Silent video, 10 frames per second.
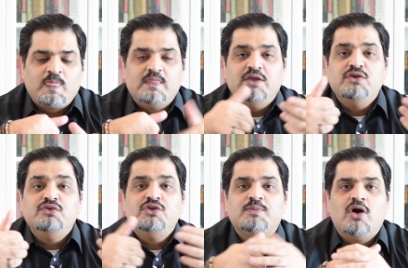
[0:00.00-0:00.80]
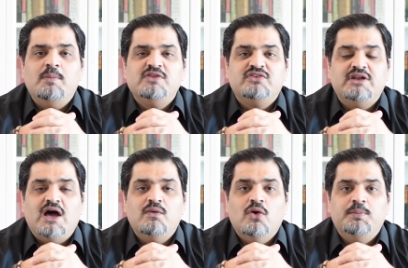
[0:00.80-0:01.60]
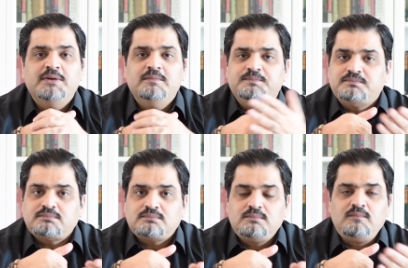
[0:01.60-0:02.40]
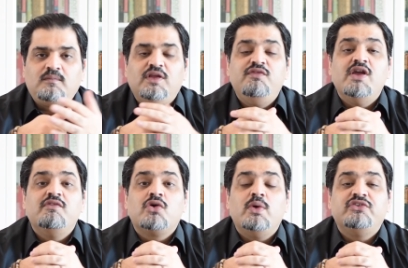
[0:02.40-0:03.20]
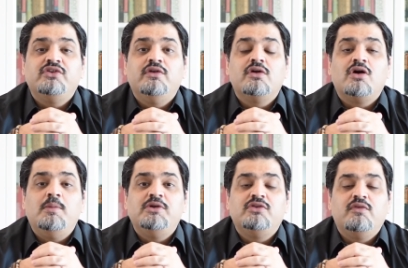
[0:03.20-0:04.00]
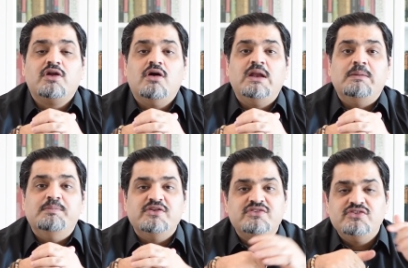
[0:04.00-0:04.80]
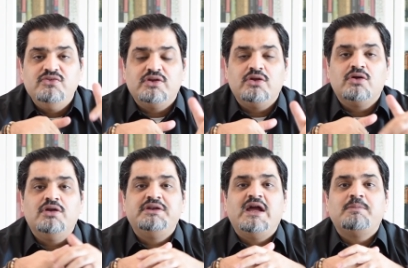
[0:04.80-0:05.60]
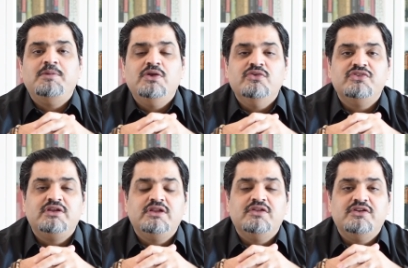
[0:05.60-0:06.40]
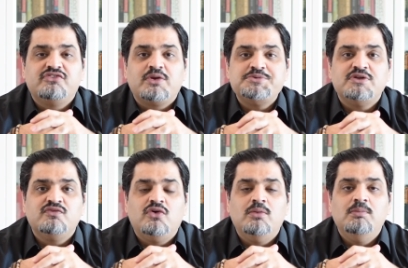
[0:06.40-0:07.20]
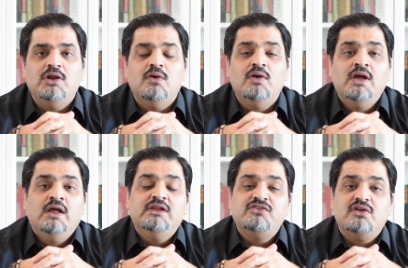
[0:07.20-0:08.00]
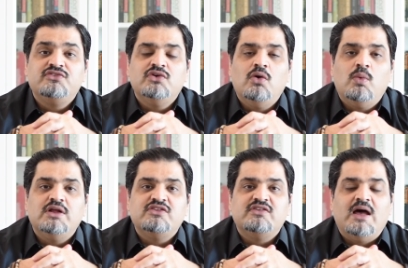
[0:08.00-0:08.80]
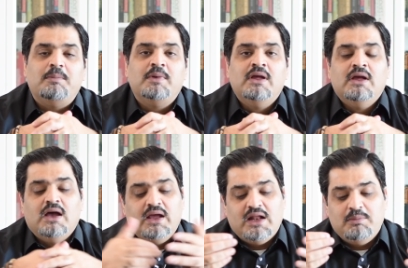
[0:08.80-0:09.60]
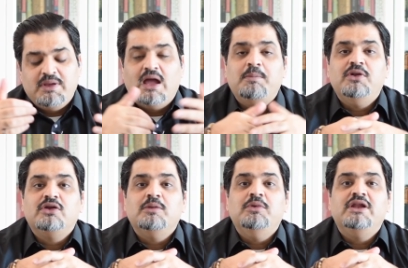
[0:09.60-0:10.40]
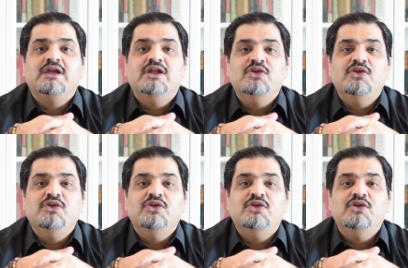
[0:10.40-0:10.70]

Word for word: The YouTube comments are now open. If you have a question or a comment regarding business, you can contact me using the description form below. There's also a WhatsApp, and I'll be happy to communicate